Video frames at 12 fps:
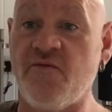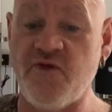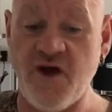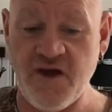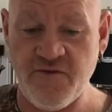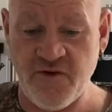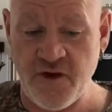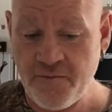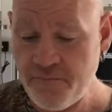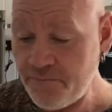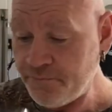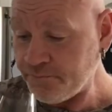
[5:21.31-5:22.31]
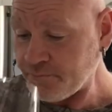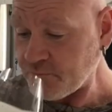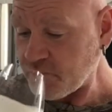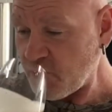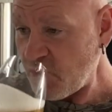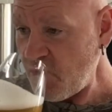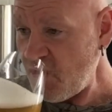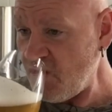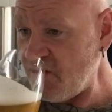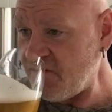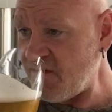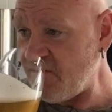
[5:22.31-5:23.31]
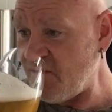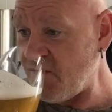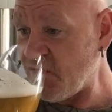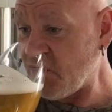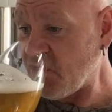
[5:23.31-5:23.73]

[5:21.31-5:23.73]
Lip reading: flavour. Let's have a...